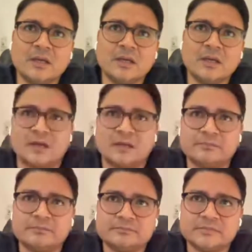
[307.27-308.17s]

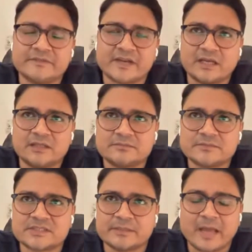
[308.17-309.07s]
In fact, I'll
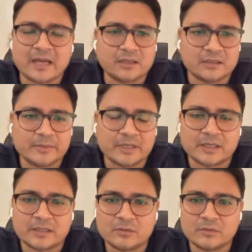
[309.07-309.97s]
step back a little bit and
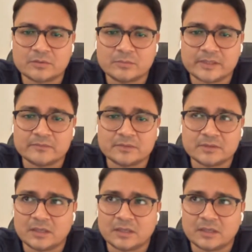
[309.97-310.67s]
I'll go to when